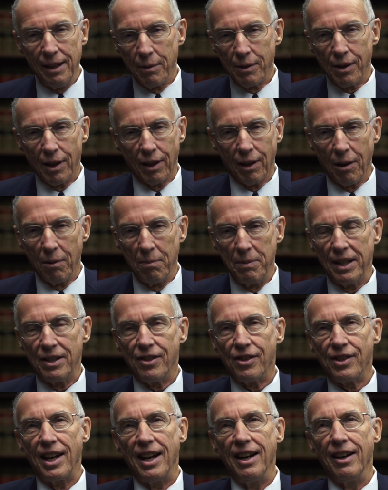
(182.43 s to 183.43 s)
it was a little bit
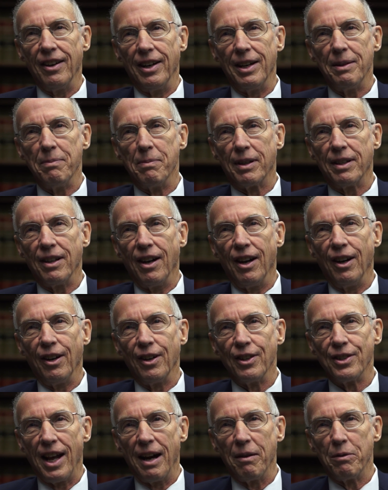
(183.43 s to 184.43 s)
scary
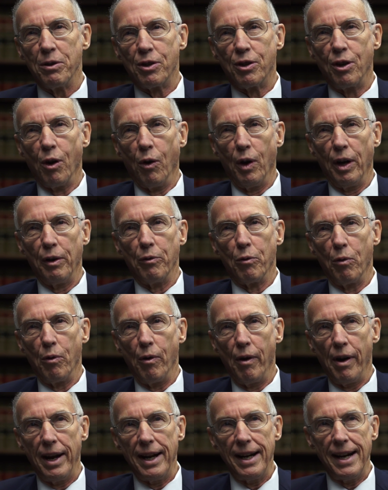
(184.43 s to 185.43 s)
because I was going
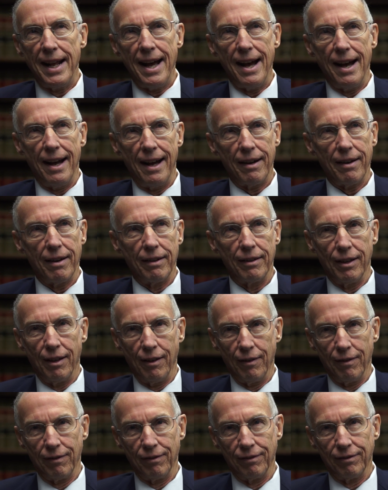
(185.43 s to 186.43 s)
right out
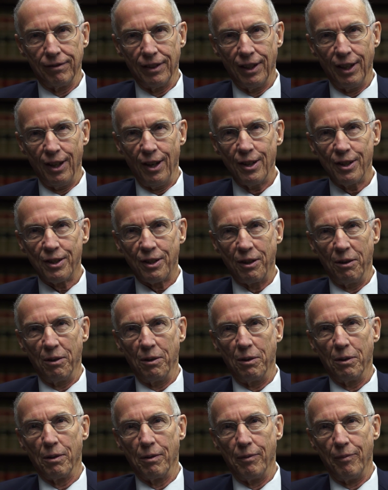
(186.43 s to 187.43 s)
of law
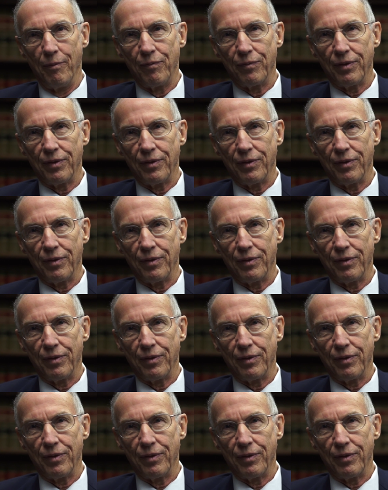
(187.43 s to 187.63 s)
school